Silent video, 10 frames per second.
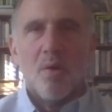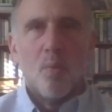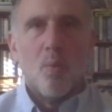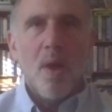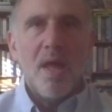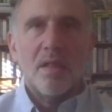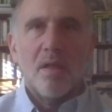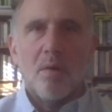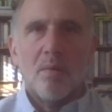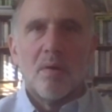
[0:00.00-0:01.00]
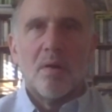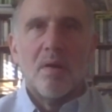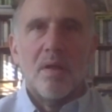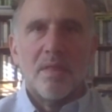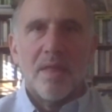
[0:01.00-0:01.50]
way lower
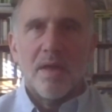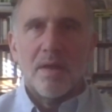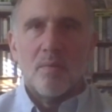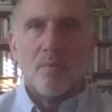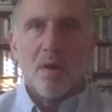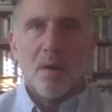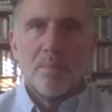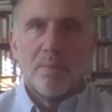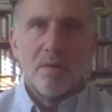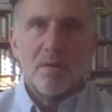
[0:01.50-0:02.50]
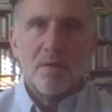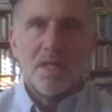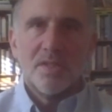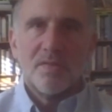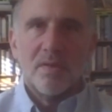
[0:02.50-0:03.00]
than what our burden
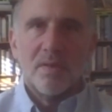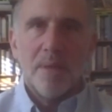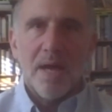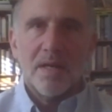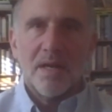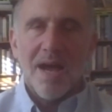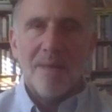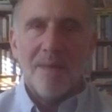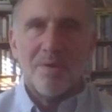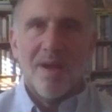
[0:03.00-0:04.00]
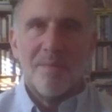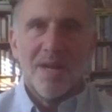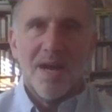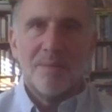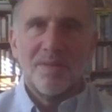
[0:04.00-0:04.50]
is from patent and copyright
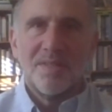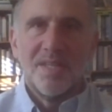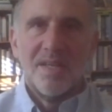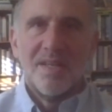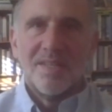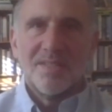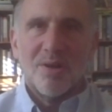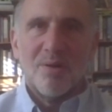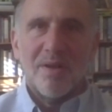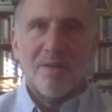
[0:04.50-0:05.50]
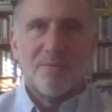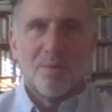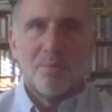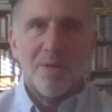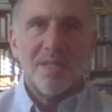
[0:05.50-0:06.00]
monopolies. So if
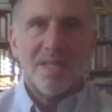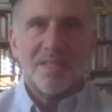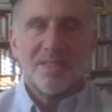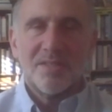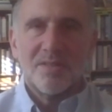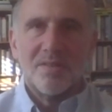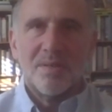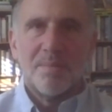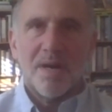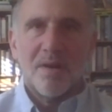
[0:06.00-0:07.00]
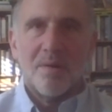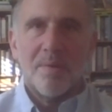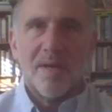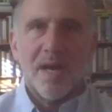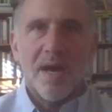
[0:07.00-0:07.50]
we're really concerned about, oh
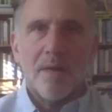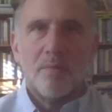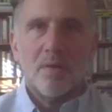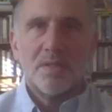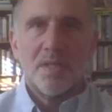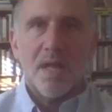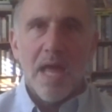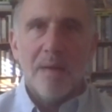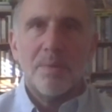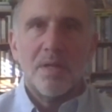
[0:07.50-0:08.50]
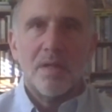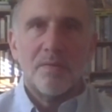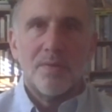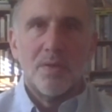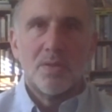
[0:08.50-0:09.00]
my God, what's going to happen in the
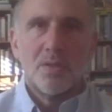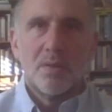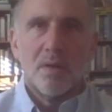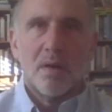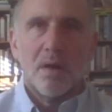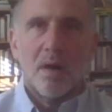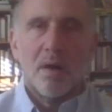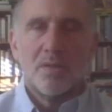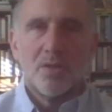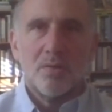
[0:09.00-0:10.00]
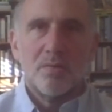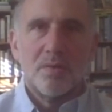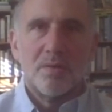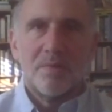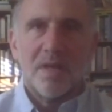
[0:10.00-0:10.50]
future, our
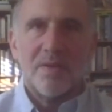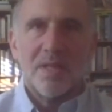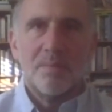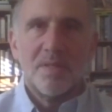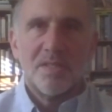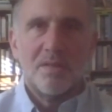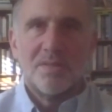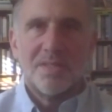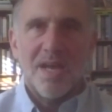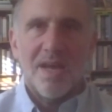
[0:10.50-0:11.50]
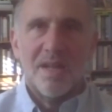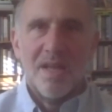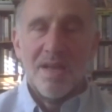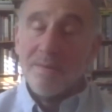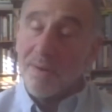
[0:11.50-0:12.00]
children, we're giving them this huge debt,
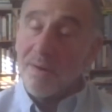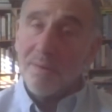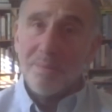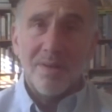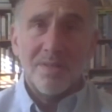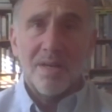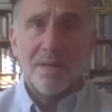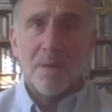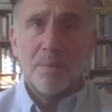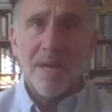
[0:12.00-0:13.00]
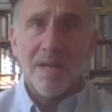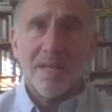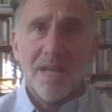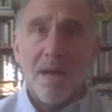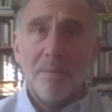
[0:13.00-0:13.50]
well, we better talk about patent
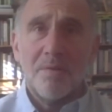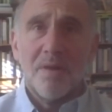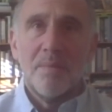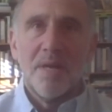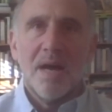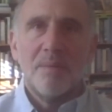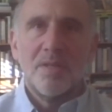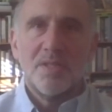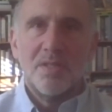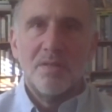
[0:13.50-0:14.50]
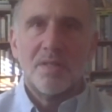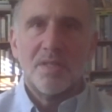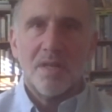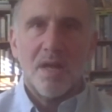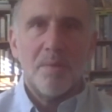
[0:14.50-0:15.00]
and copyright monopolies too,
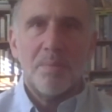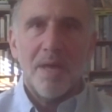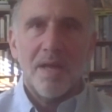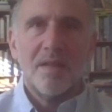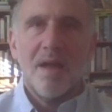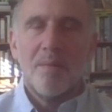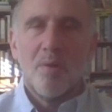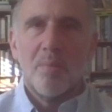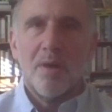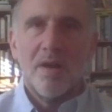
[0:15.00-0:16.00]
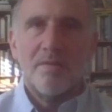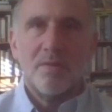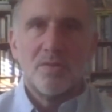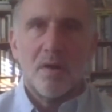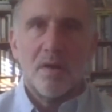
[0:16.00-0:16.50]
because they're going to be paying a lot more money for
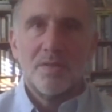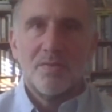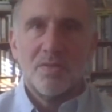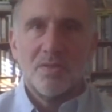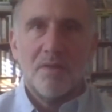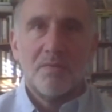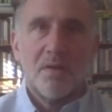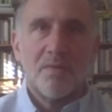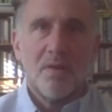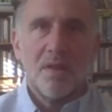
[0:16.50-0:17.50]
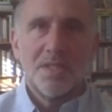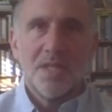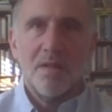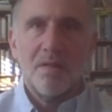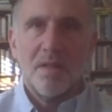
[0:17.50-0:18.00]
drugs, for software, for all these
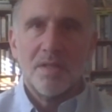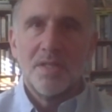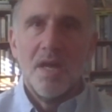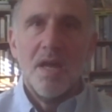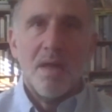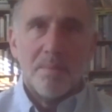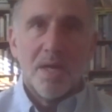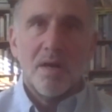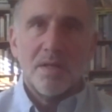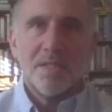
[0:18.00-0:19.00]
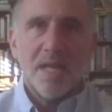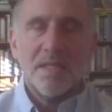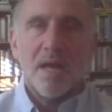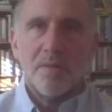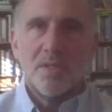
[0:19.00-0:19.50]
other things, because that's
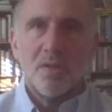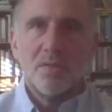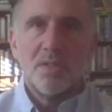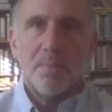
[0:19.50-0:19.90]
how we chose to